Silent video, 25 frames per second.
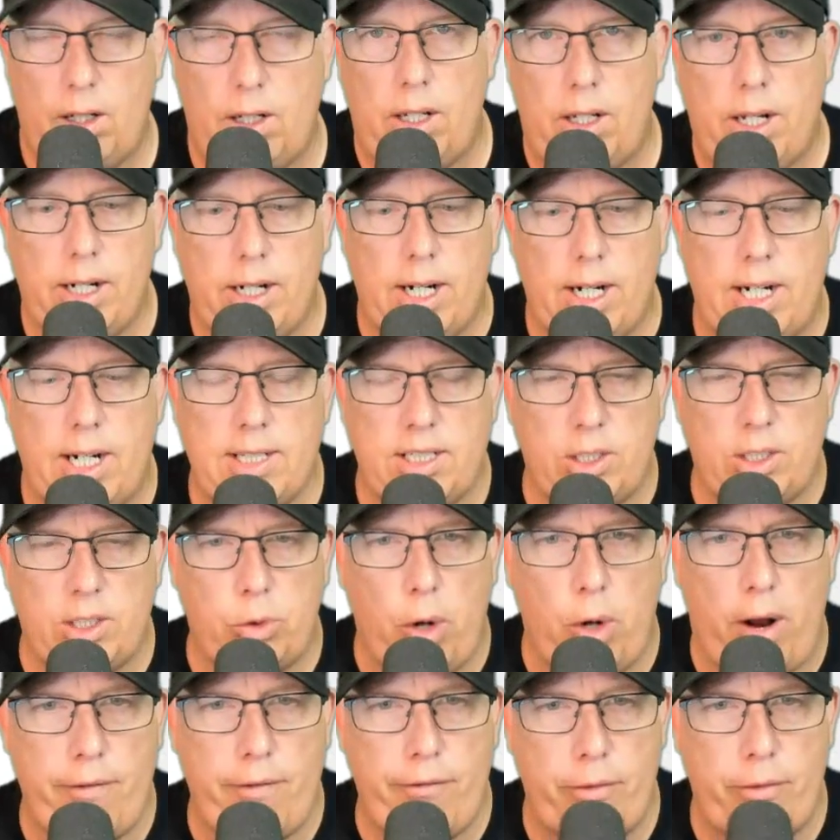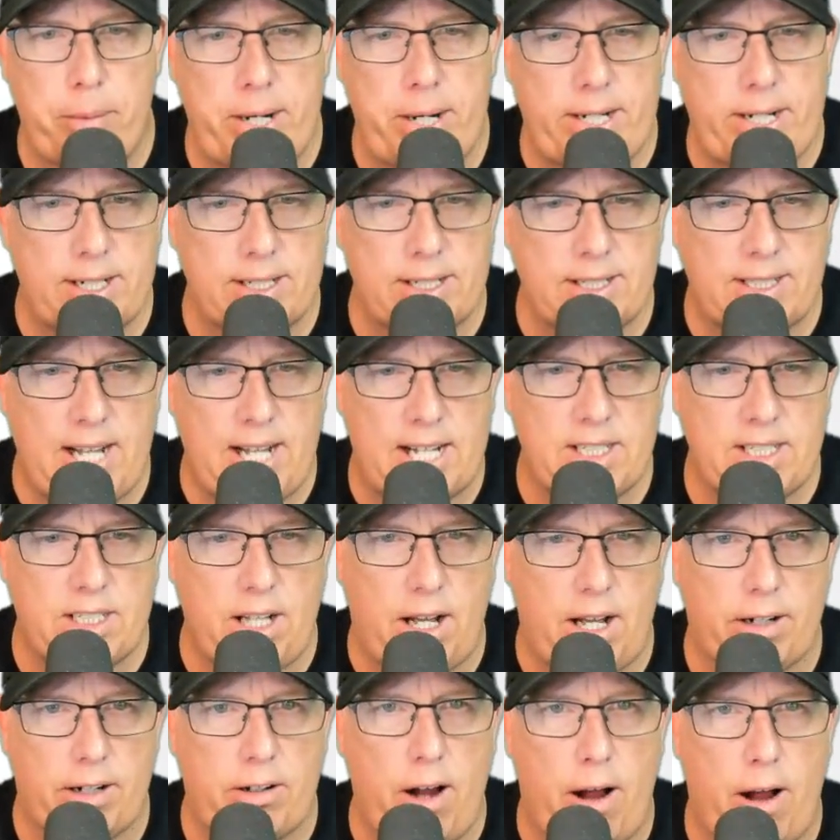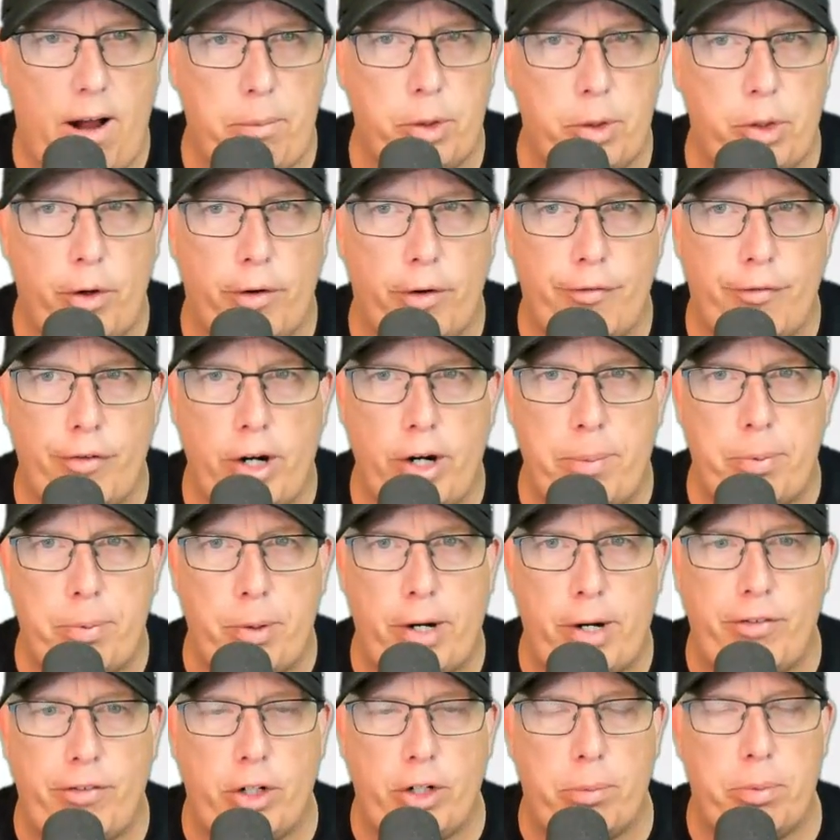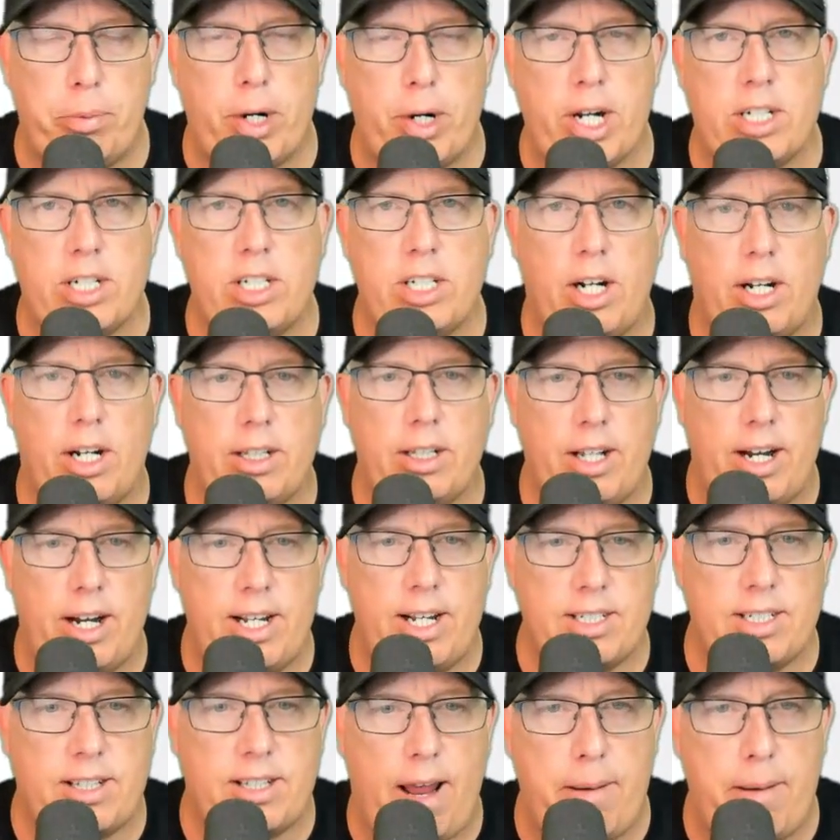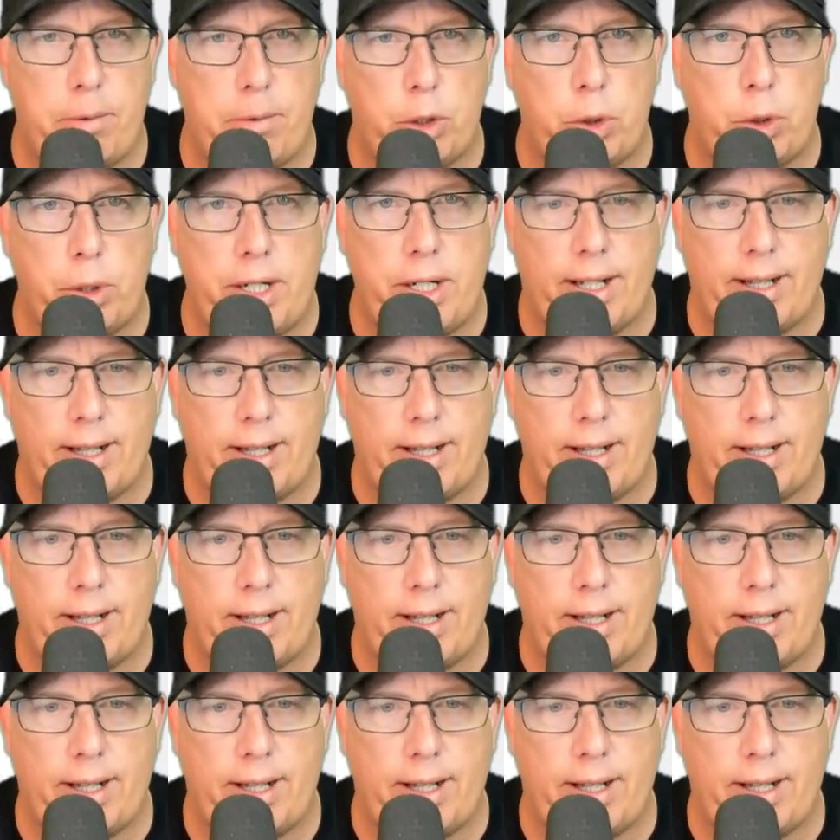Hey guys, it's Ron from ATSStats.com with your free preview and prediction on today's game between the